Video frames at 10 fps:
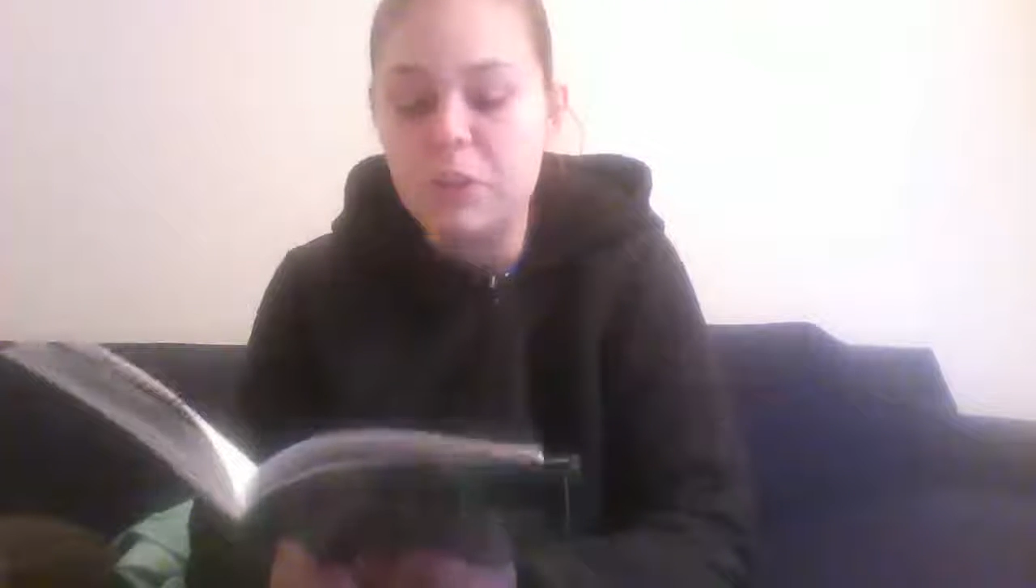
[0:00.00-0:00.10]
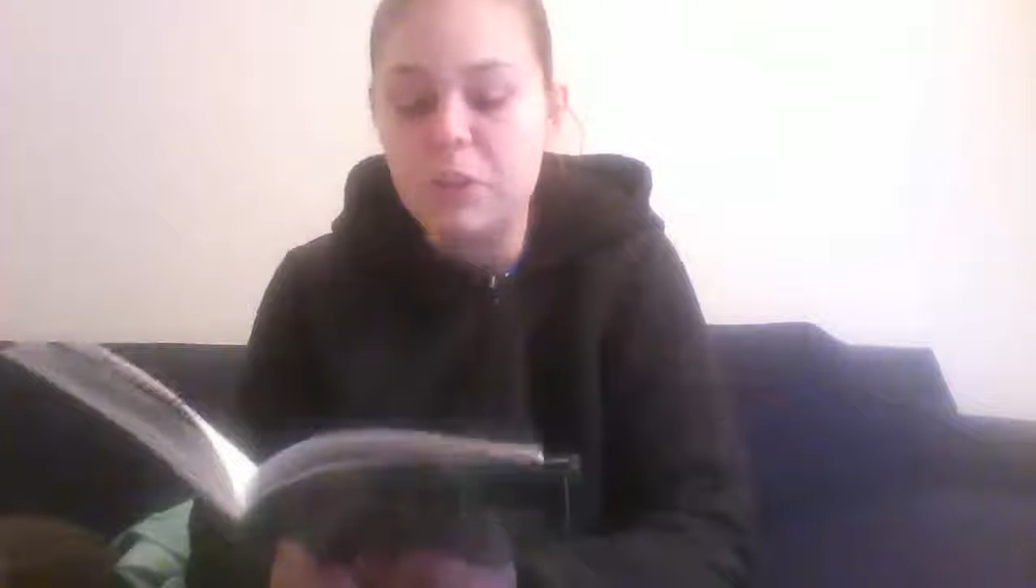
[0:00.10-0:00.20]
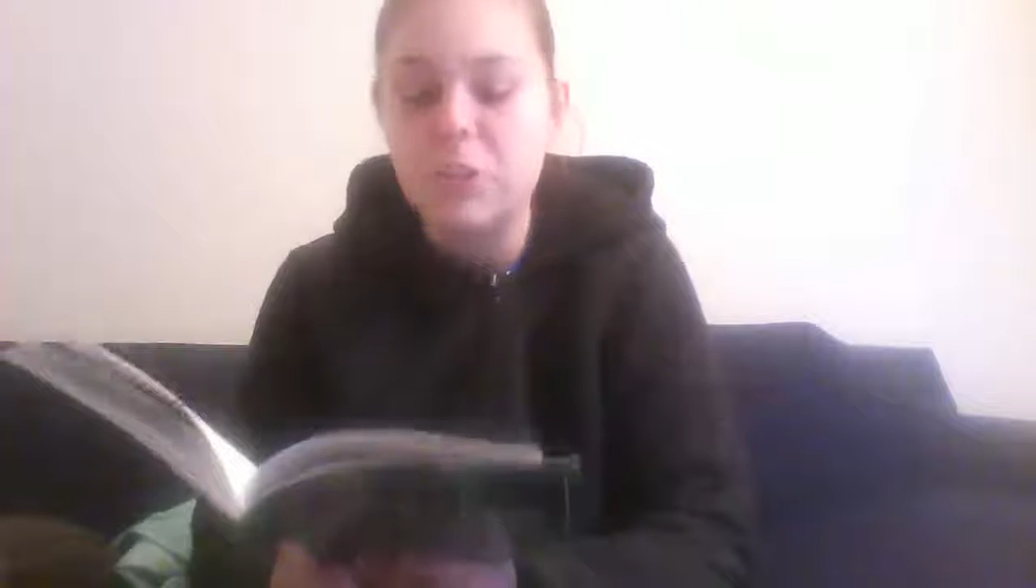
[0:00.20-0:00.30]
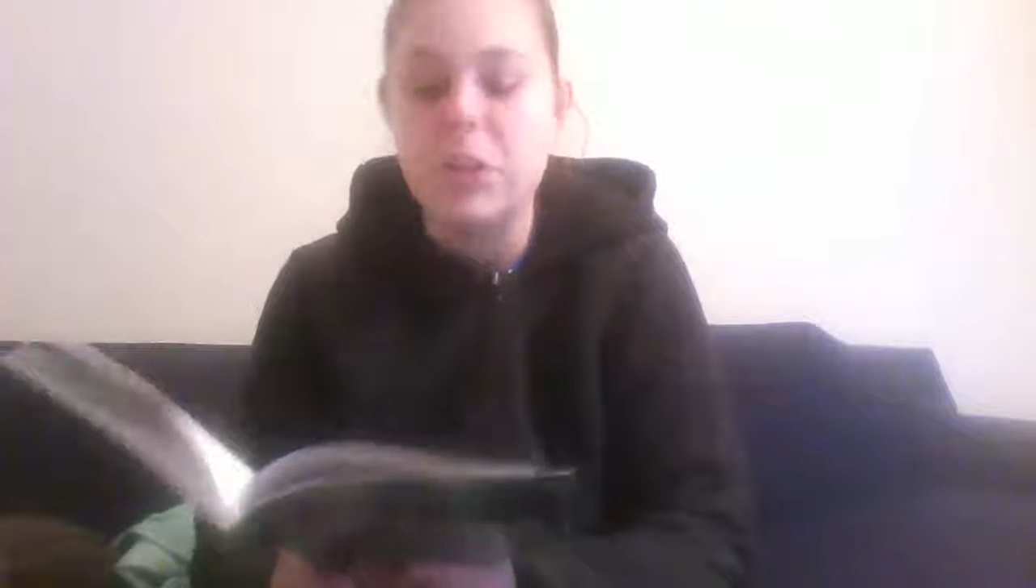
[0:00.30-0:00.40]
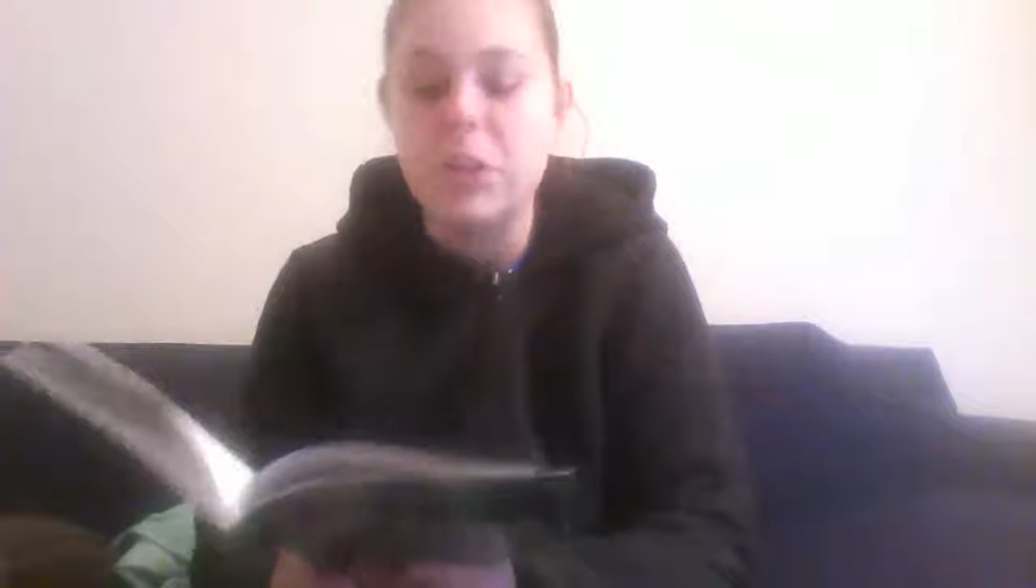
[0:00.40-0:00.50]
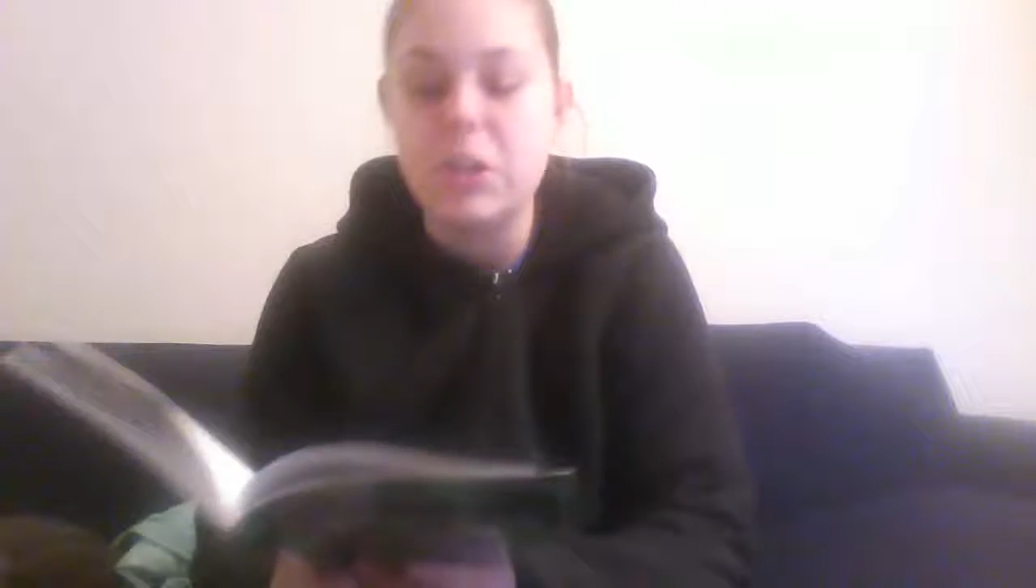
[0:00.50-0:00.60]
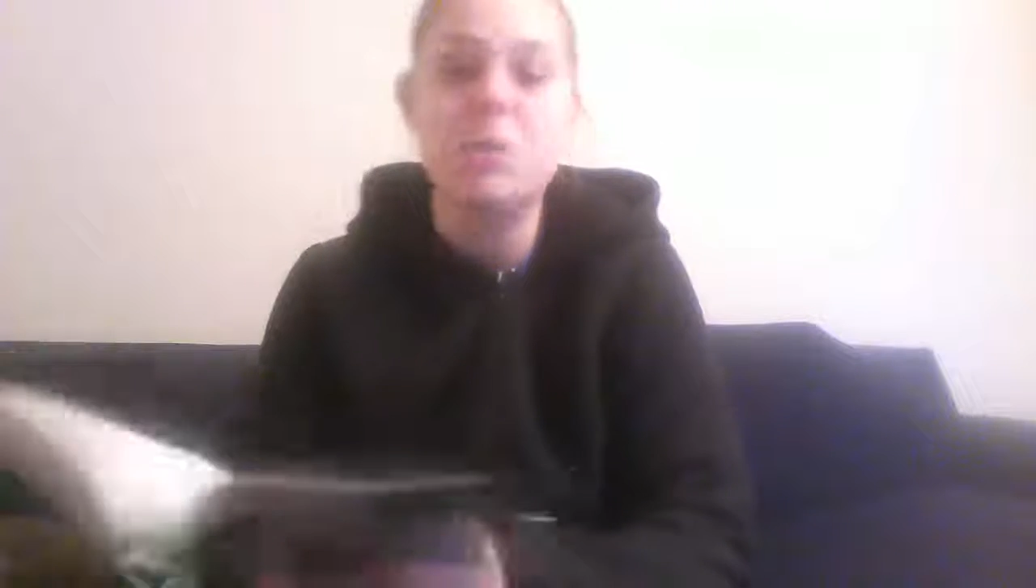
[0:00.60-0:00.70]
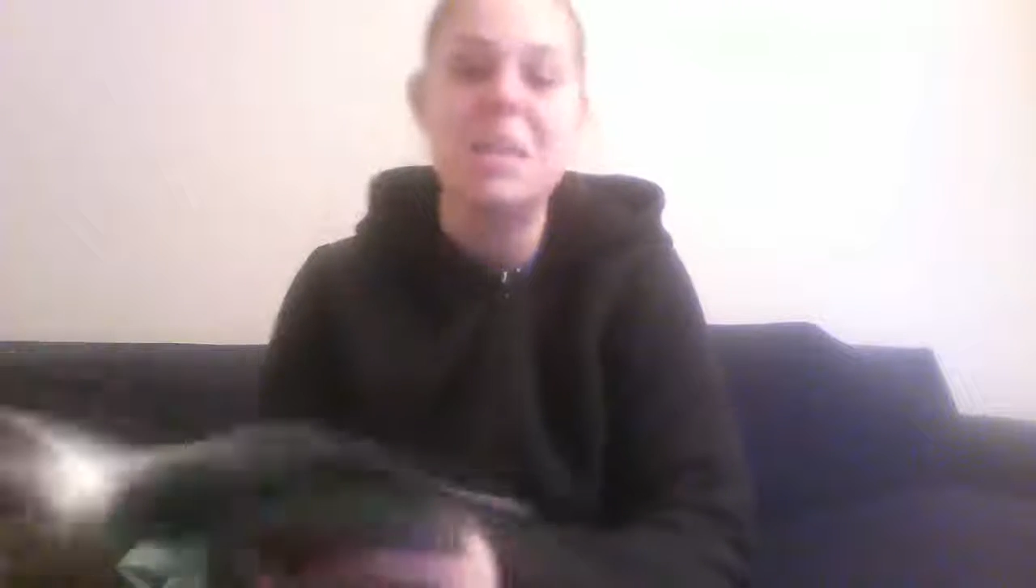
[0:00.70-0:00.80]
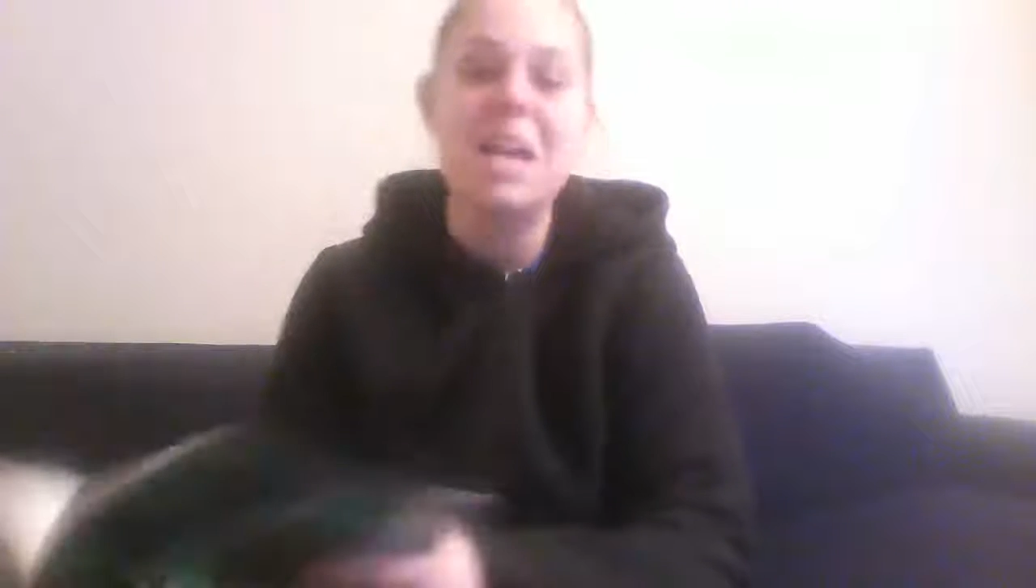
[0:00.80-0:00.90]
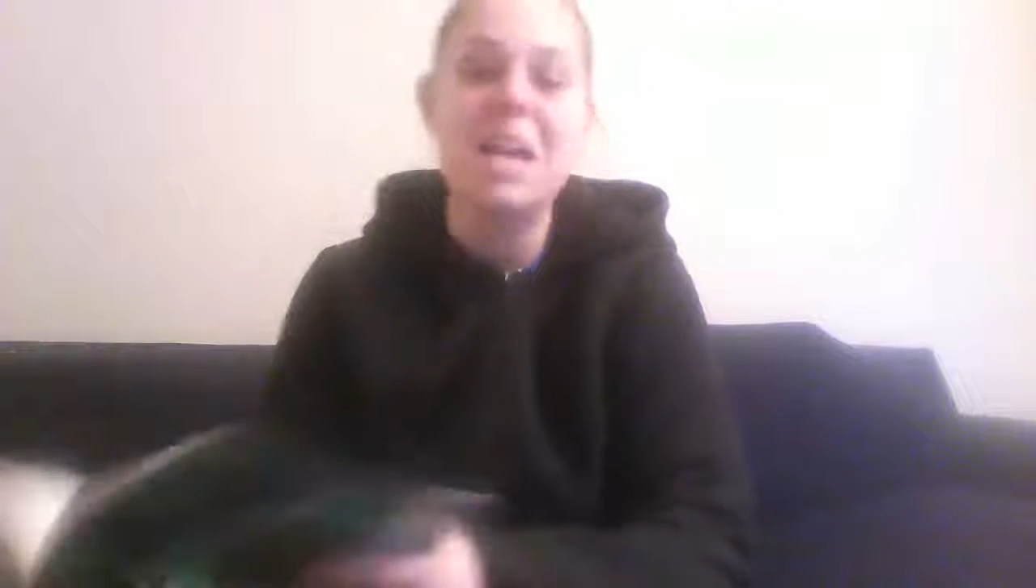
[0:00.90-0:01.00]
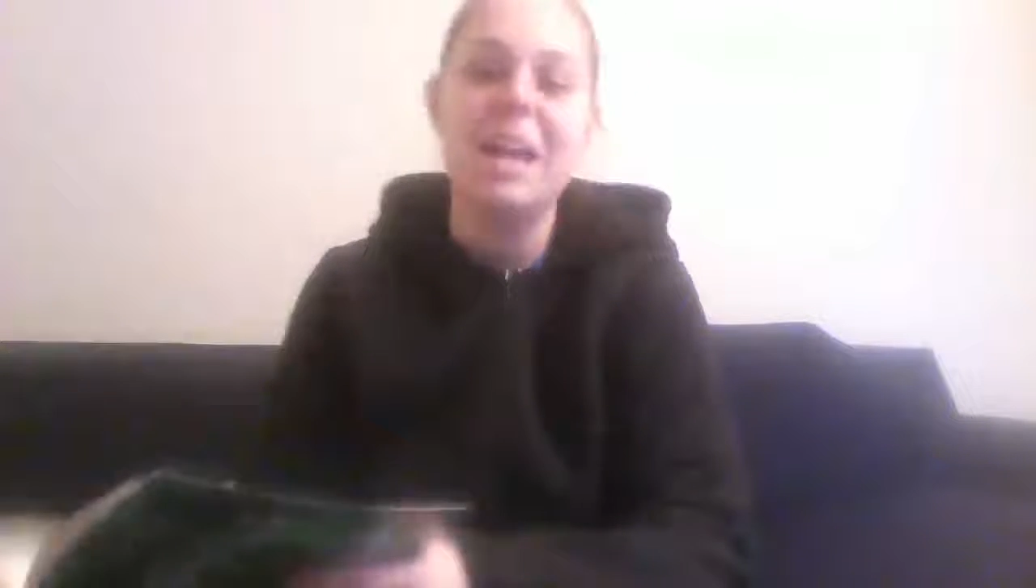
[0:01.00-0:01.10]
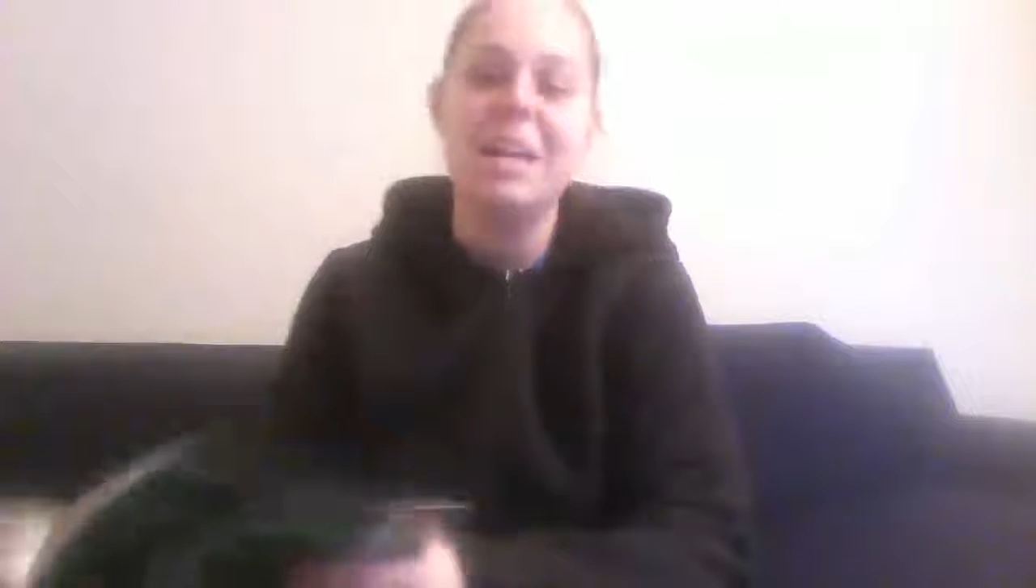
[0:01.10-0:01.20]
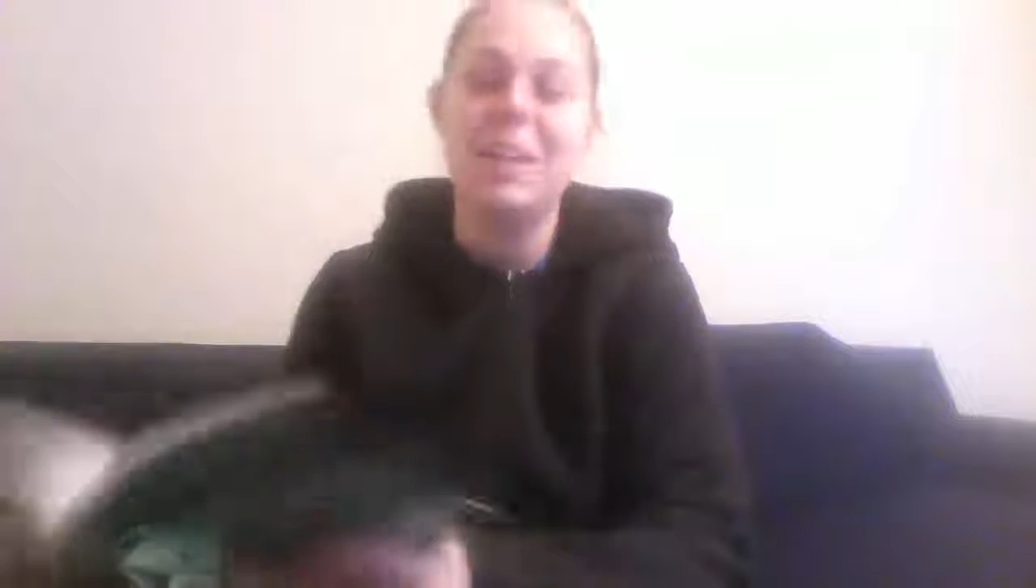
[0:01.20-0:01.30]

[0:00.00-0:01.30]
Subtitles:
stone he had